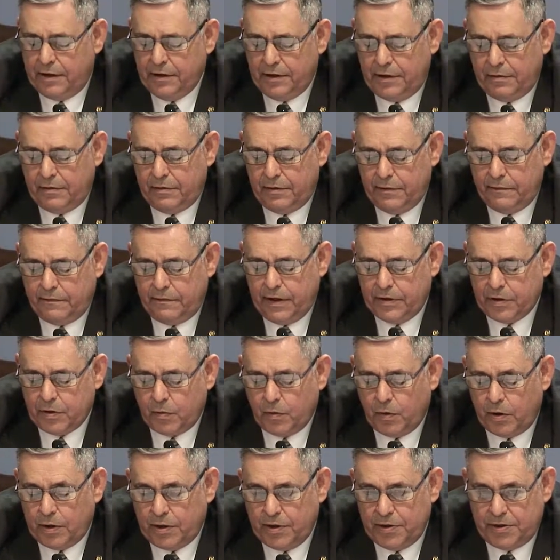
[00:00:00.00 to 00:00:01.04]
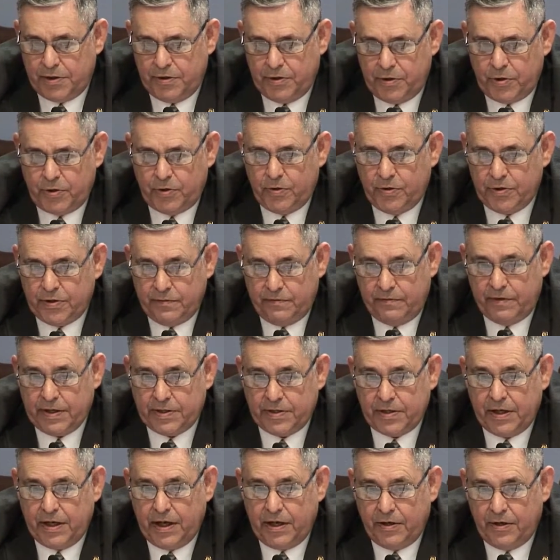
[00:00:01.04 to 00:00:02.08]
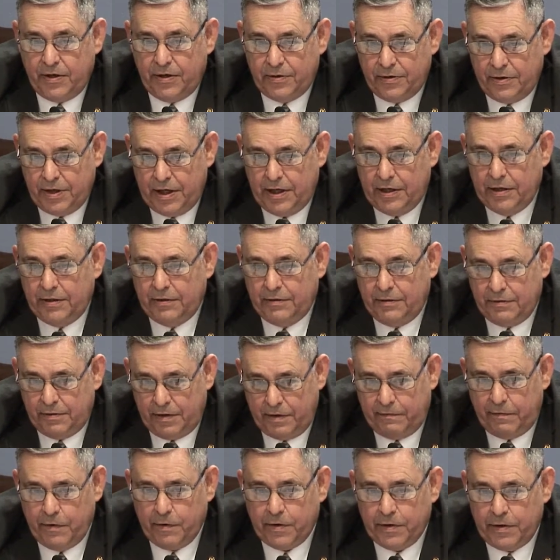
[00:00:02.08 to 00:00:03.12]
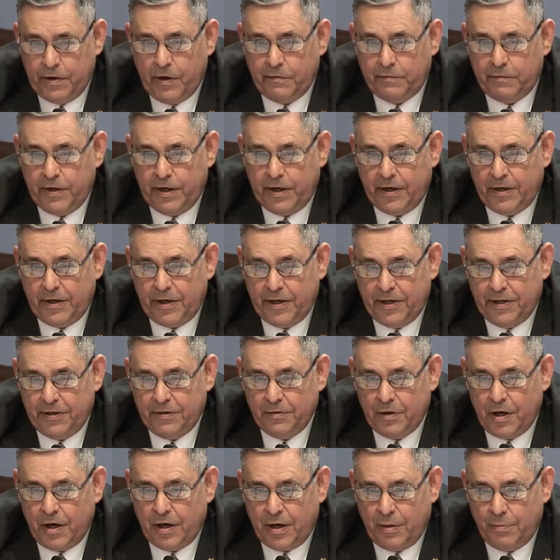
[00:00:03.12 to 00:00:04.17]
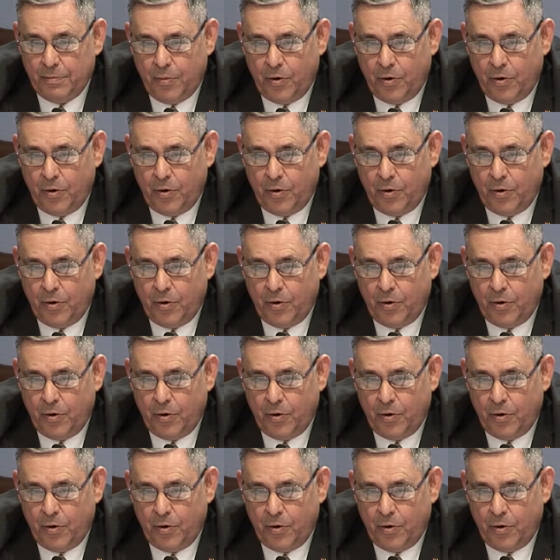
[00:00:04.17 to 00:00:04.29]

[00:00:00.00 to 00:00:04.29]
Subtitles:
done defense work as an insurance investigator in the Philadelphia area,